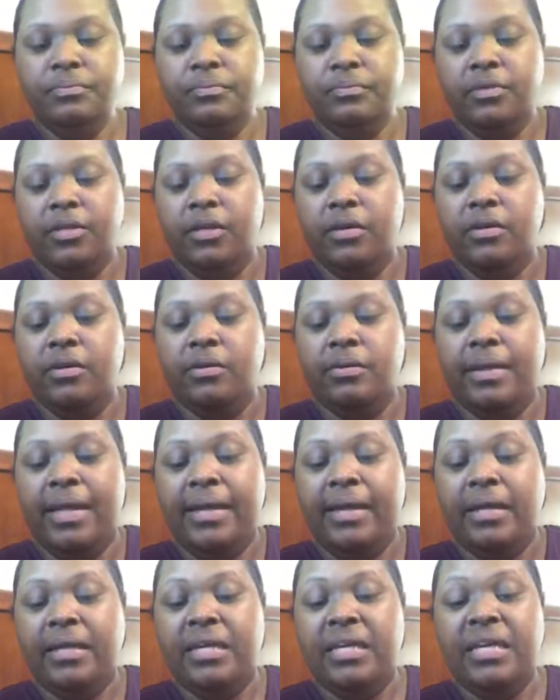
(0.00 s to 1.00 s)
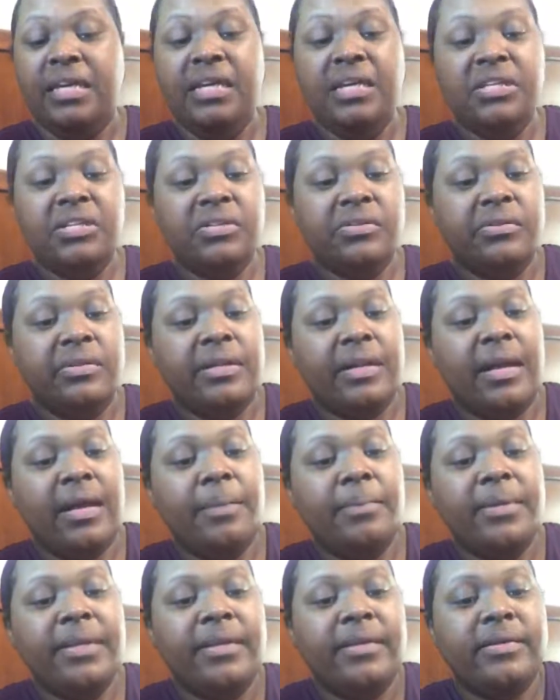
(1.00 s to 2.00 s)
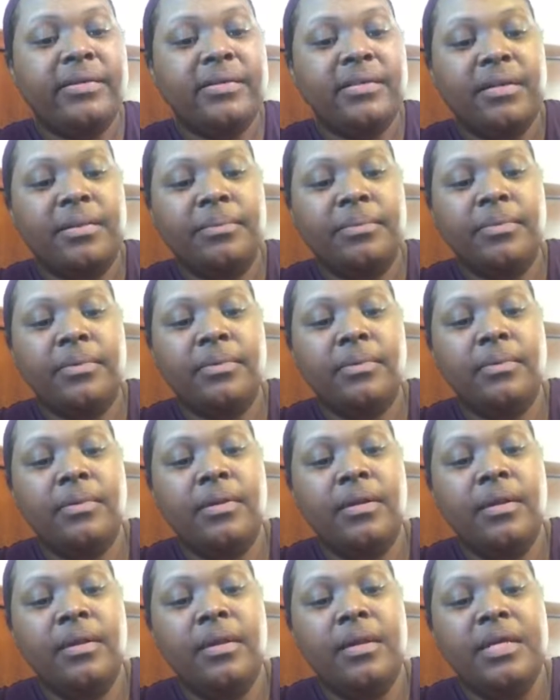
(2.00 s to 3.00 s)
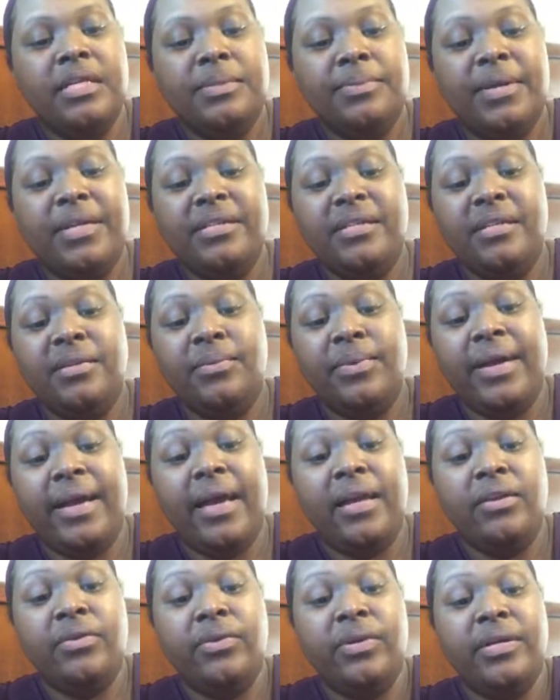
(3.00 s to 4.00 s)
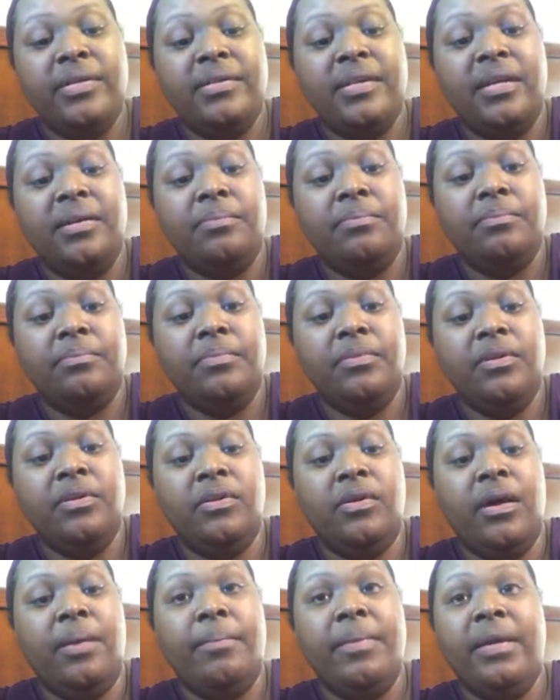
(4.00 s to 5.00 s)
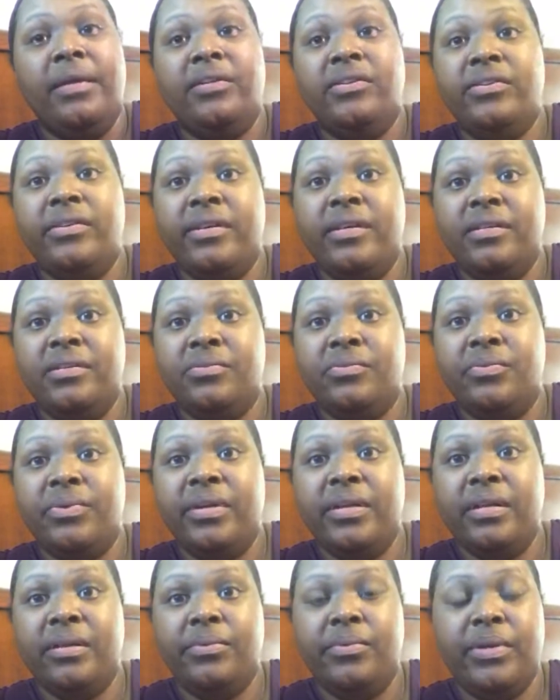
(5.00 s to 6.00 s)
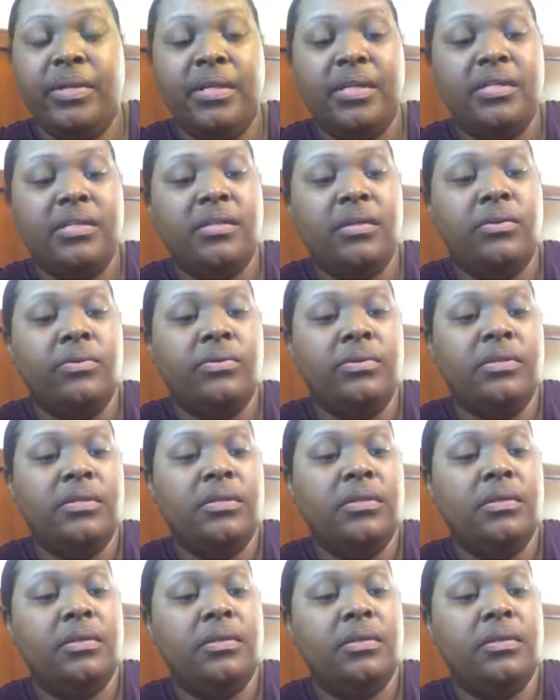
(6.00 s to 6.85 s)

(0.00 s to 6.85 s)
I don't know, like a quiche or an omelet or something. Especially the way I do it, because I make sure it gets really, really soaked.